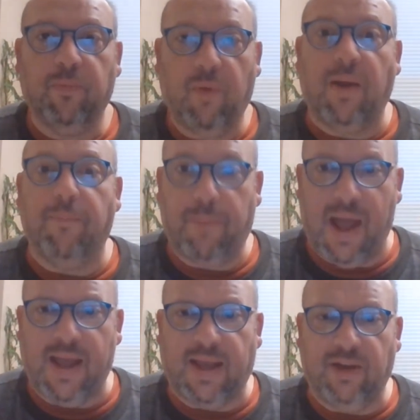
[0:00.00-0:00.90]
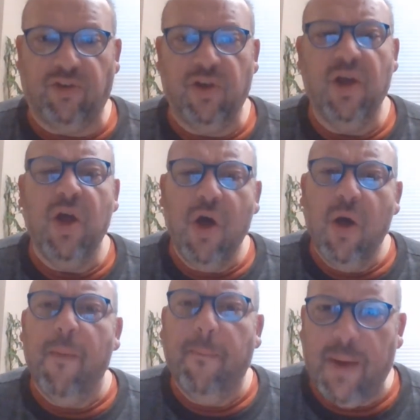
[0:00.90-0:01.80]
Right, baggage.
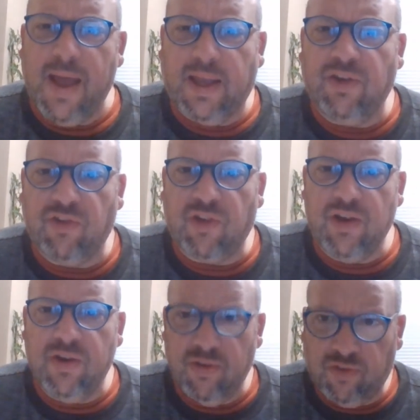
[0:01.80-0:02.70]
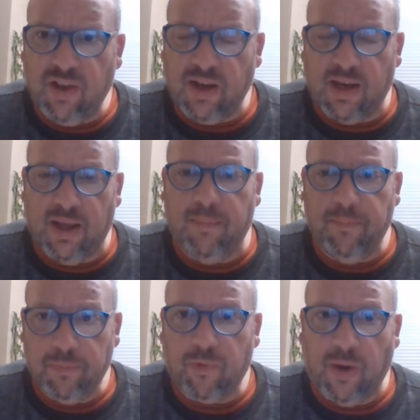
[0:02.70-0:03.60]
Baggage is a
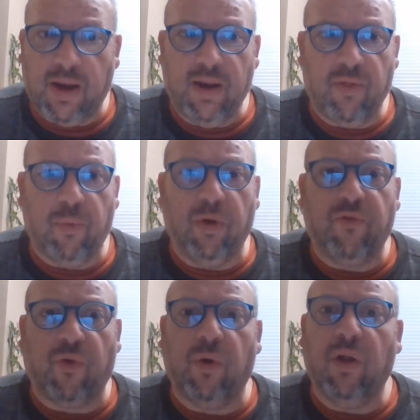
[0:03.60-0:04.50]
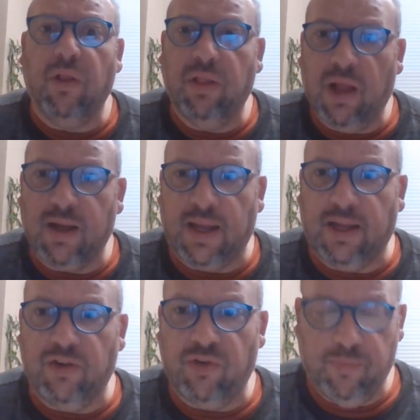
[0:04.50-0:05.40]
synonym, right? Another word for
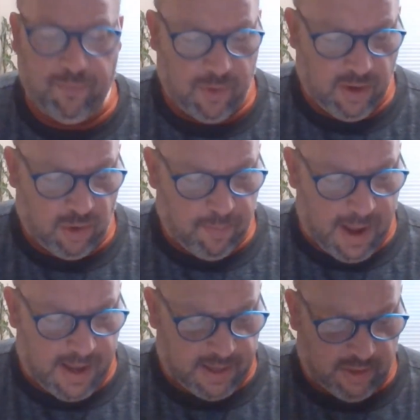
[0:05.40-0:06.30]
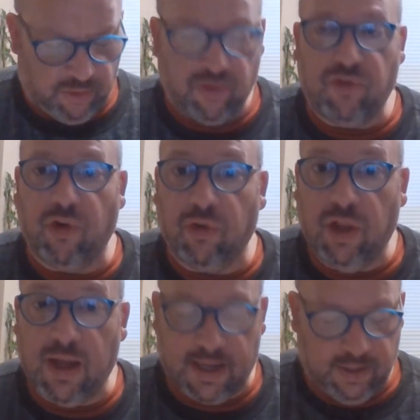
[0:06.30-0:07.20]
luggage. Right, your baggage is your
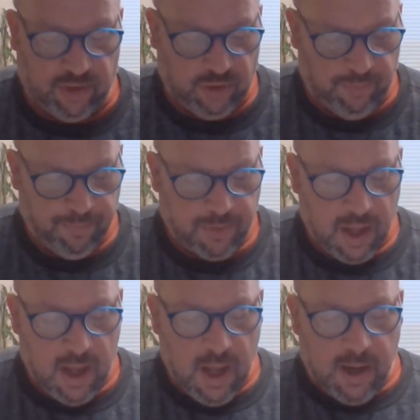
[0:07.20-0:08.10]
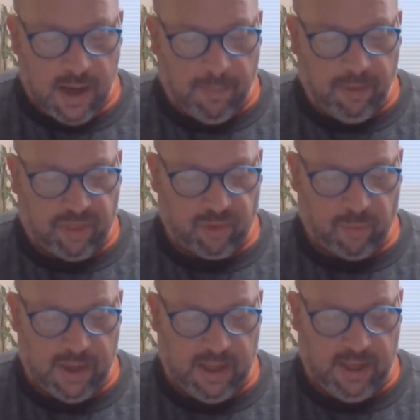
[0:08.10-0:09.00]
luggage. Number
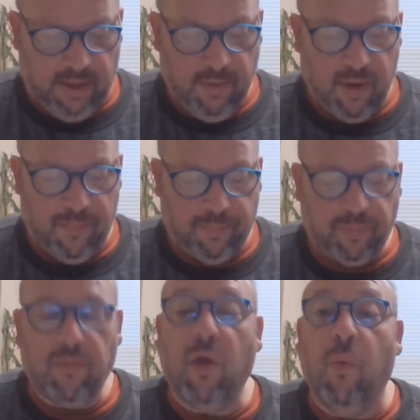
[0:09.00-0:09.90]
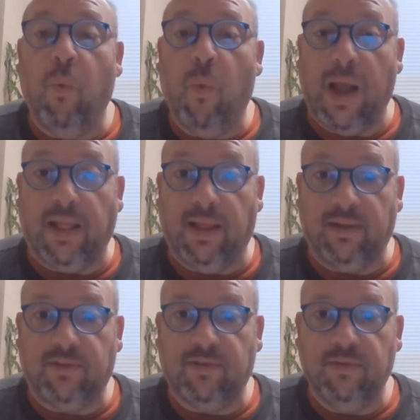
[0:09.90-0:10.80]
3,
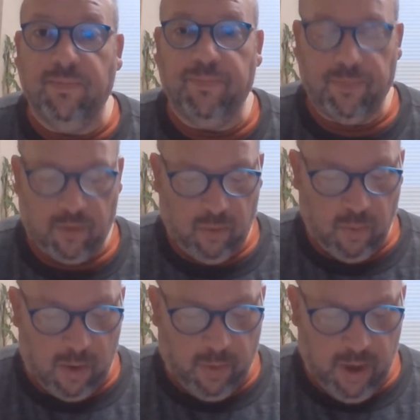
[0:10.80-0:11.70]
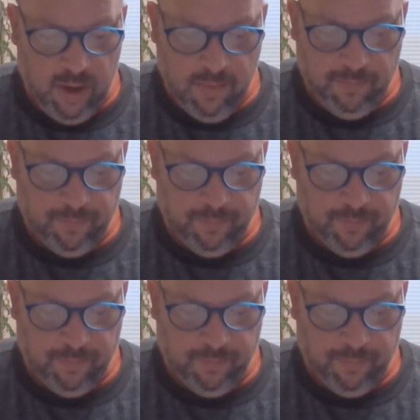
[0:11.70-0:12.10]
weightless. What word?